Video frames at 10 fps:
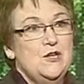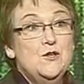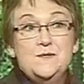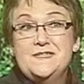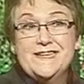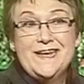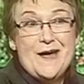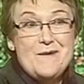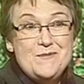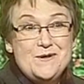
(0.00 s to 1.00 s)
loosely
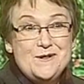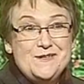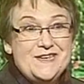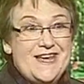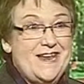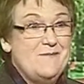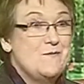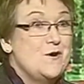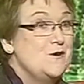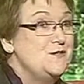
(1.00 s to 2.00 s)
coupled and
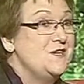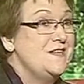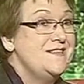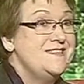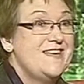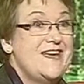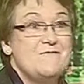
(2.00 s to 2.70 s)
emergent